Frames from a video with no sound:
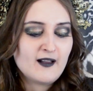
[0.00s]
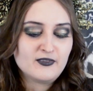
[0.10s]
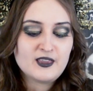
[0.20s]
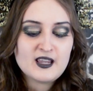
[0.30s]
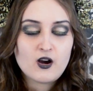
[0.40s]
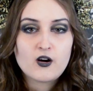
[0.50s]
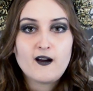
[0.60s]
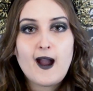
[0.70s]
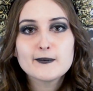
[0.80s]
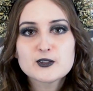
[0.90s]
They are
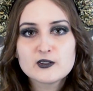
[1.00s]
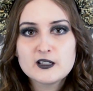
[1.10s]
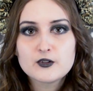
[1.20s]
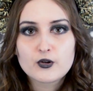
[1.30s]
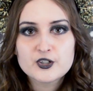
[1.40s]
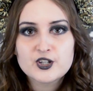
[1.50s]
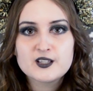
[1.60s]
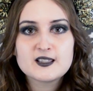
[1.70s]
absolutely gorgeous